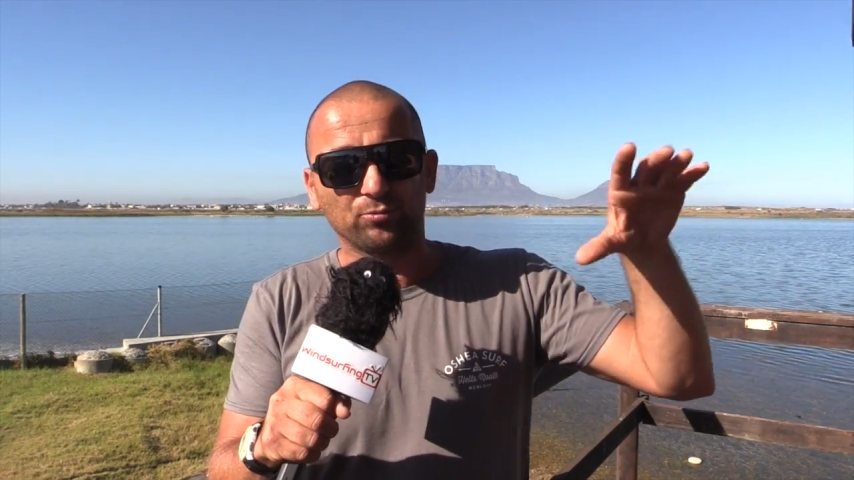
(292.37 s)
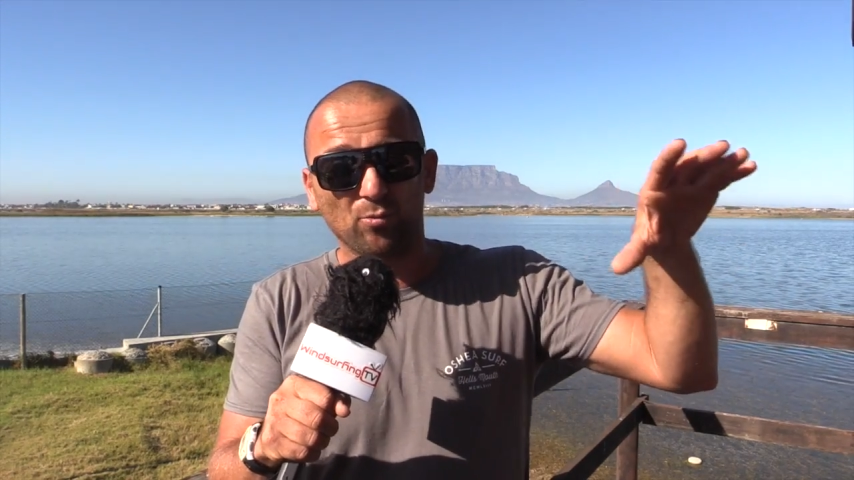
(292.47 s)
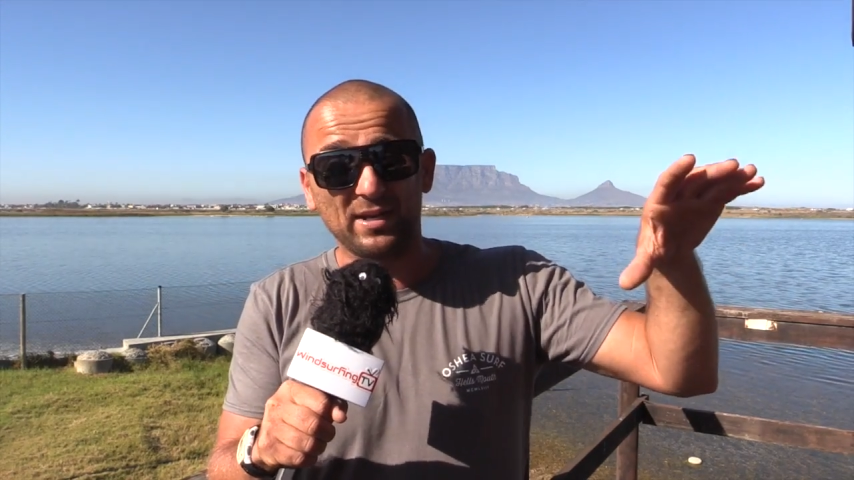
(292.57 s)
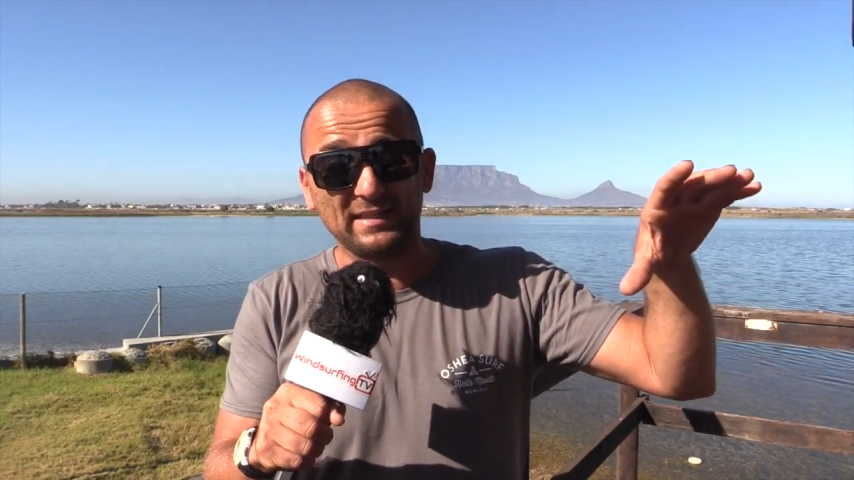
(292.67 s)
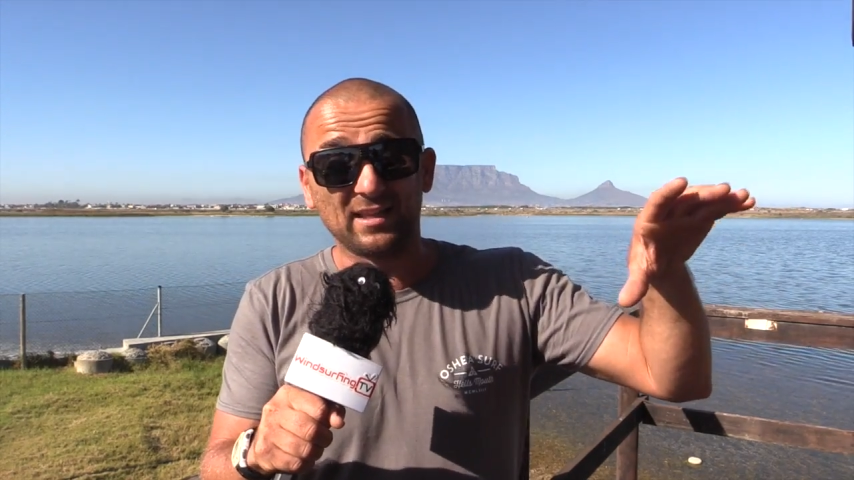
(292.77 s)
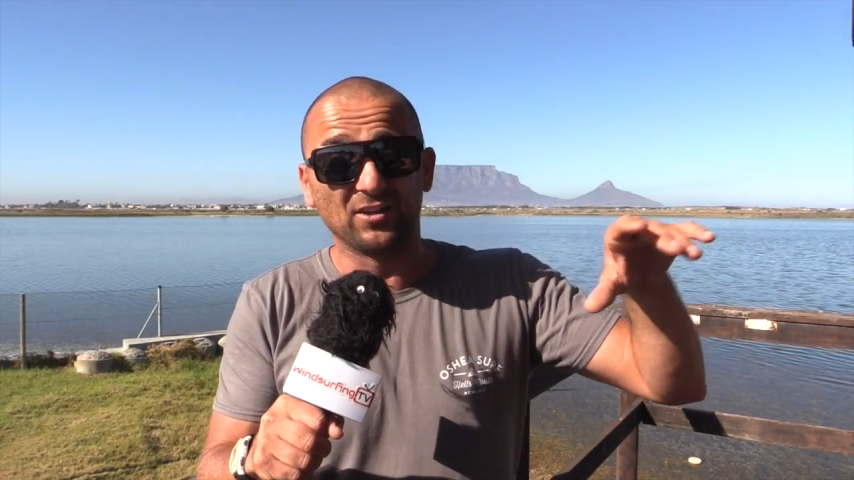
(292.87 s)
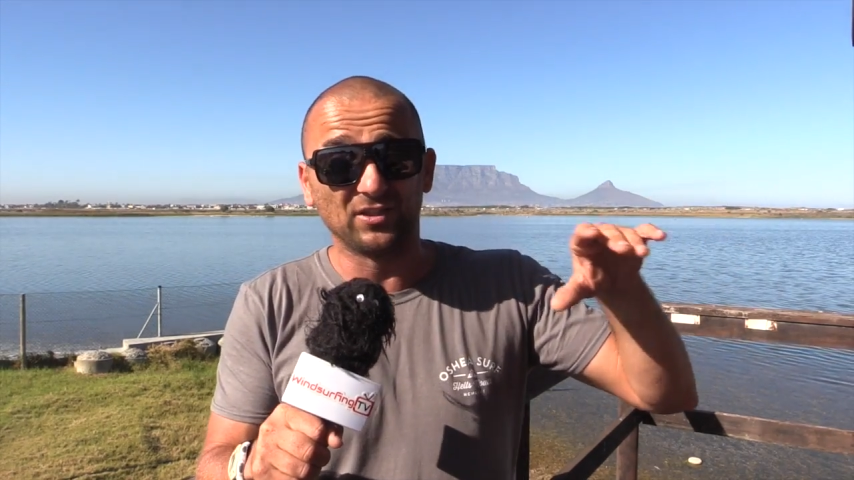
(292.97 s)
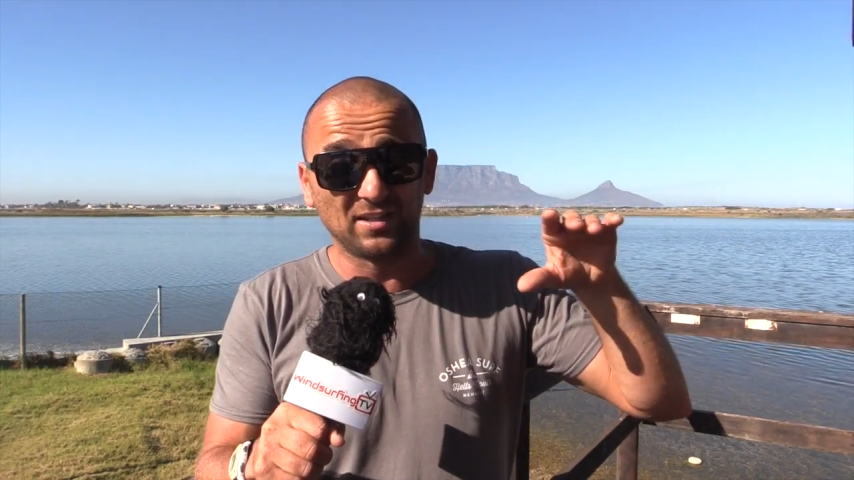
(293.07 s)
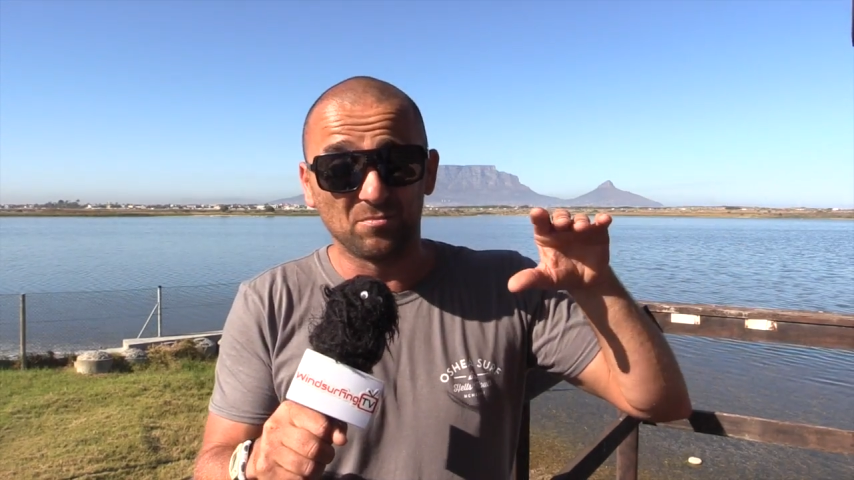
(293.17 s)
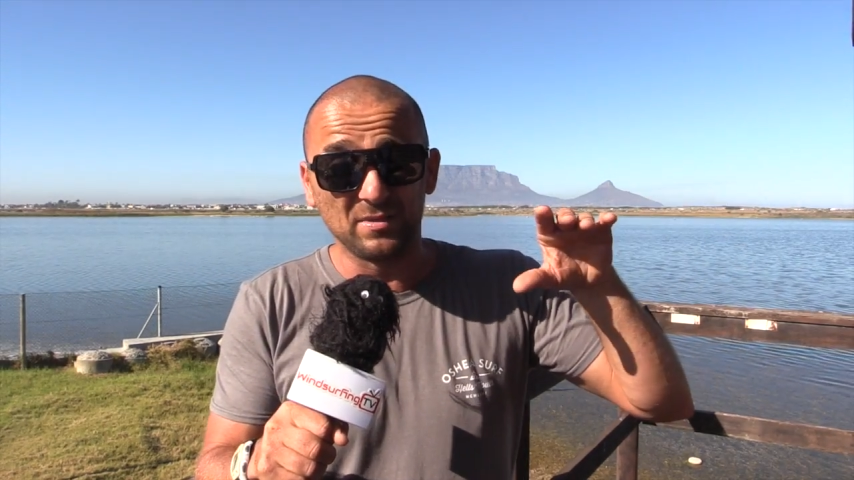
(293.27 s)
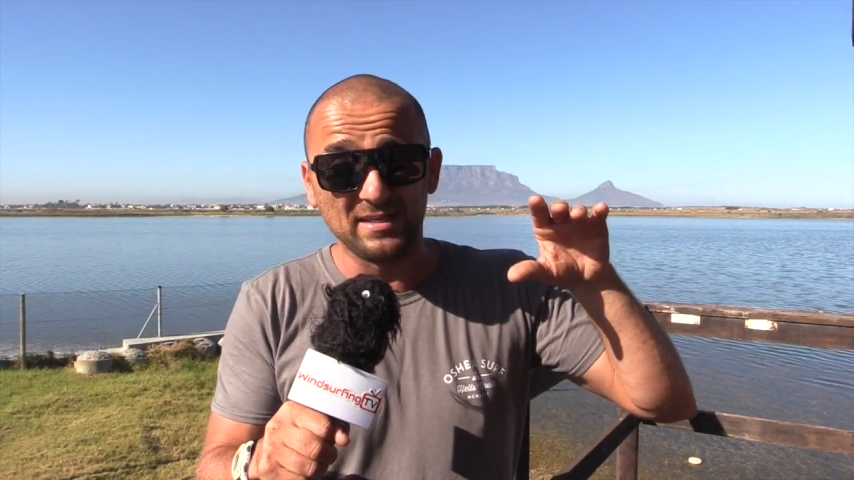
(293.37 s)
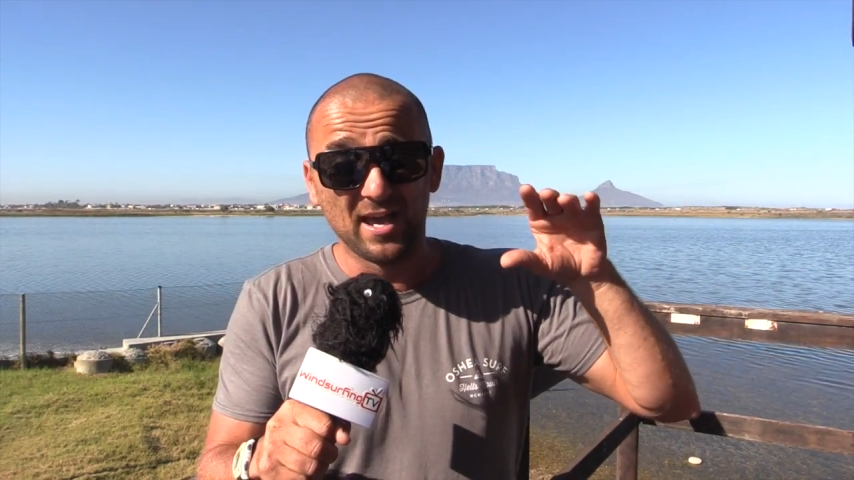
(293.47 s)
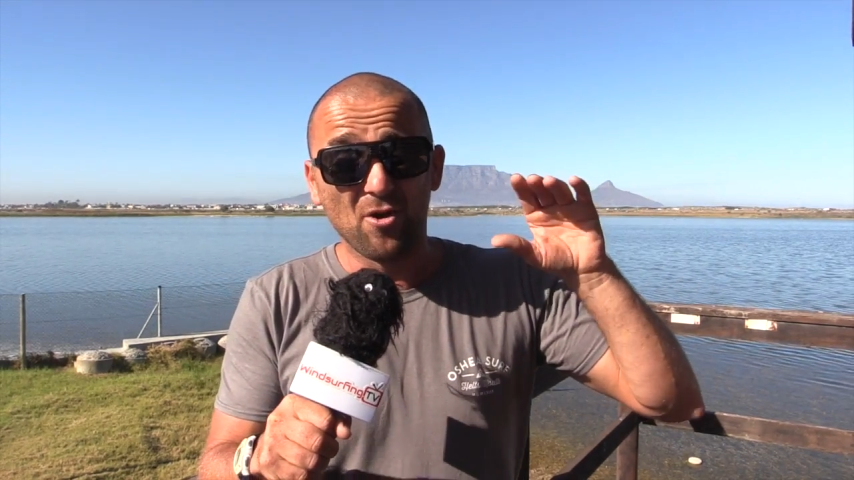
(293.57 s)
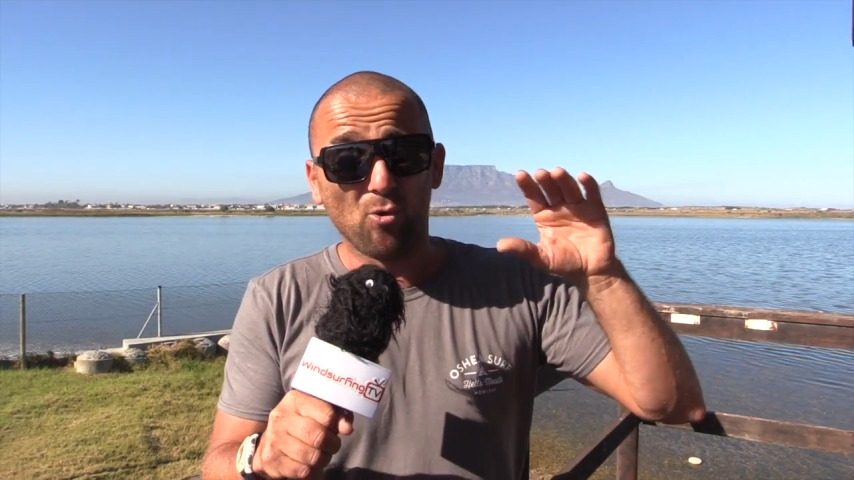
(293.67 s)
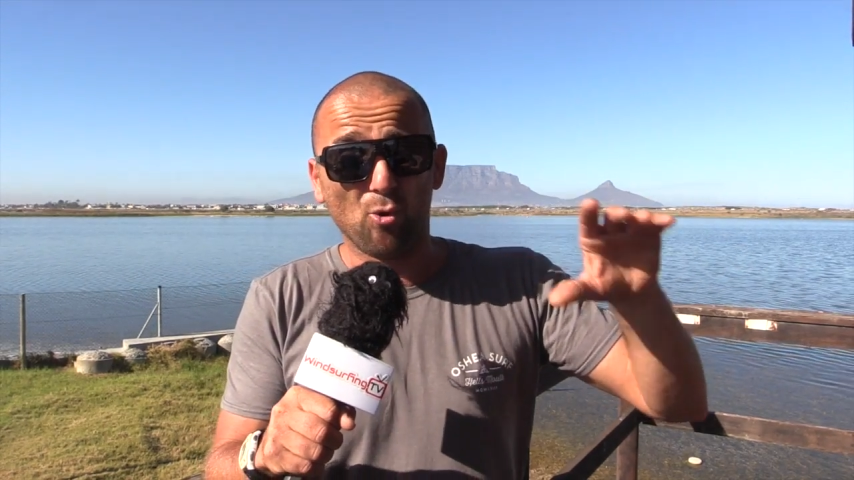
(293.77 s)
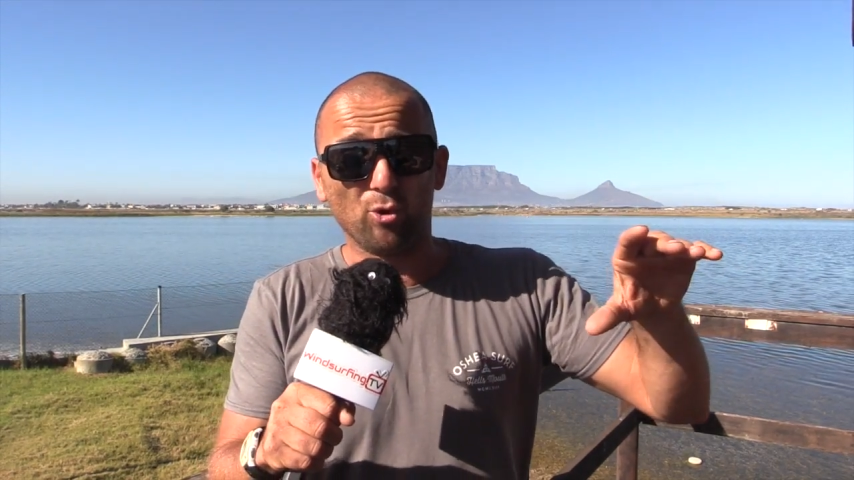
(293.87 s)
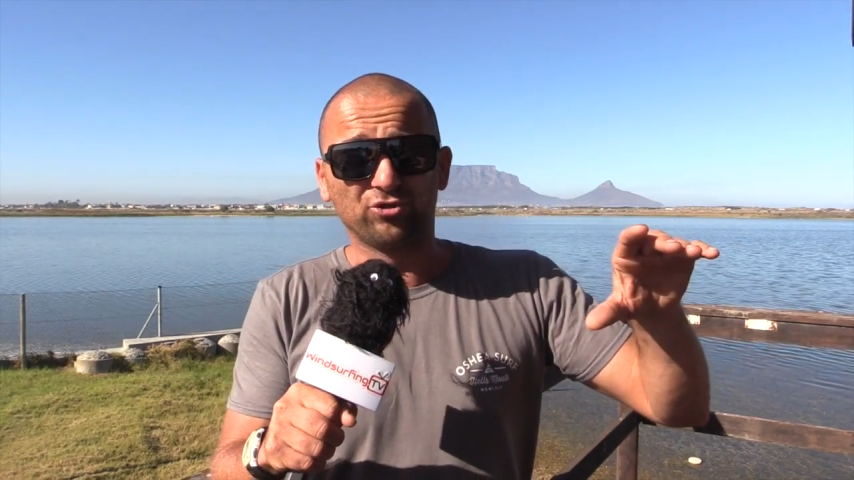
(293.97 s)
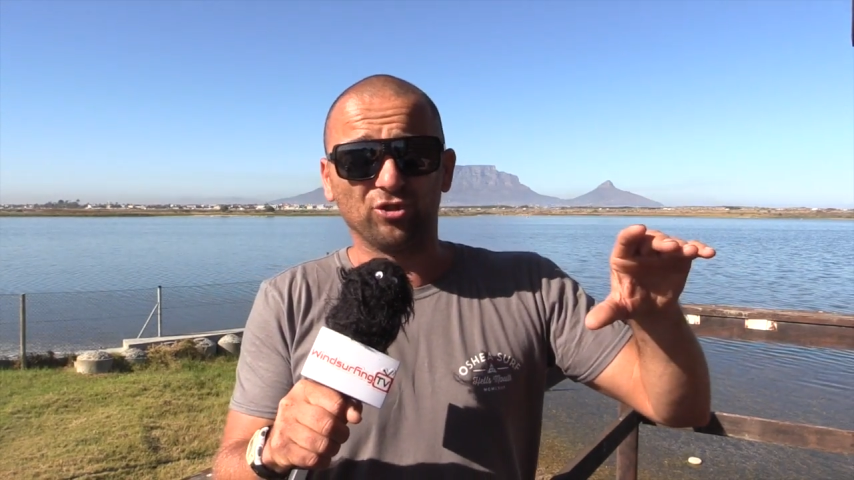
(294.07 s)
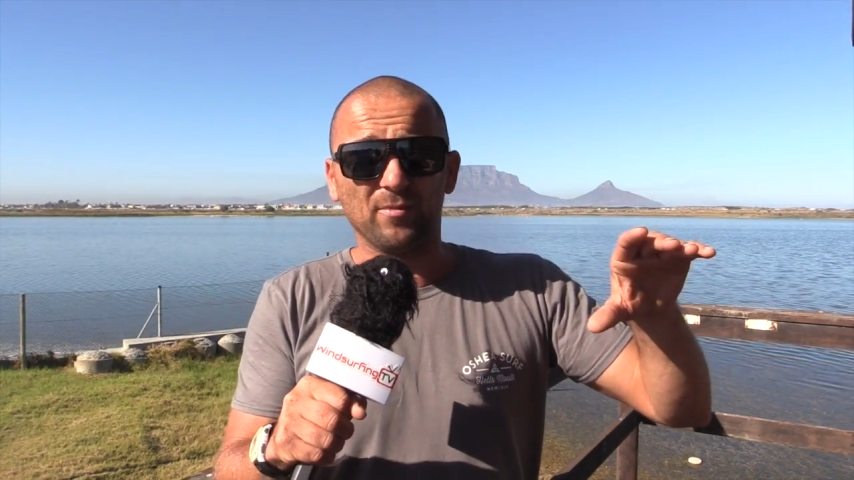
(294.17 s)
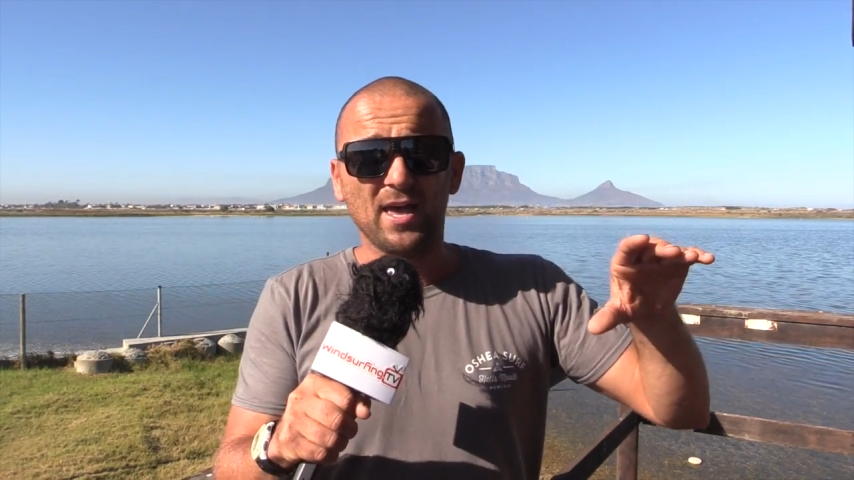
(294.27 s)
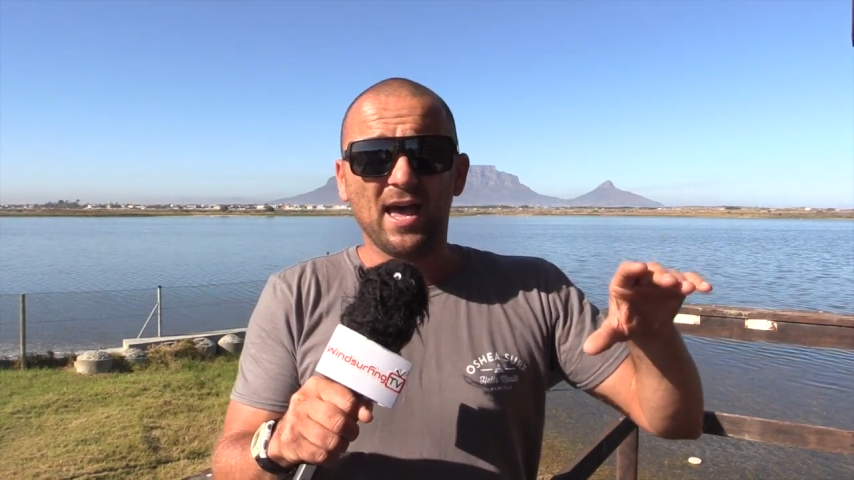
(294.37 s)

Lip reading: but when it does, it can be awesome.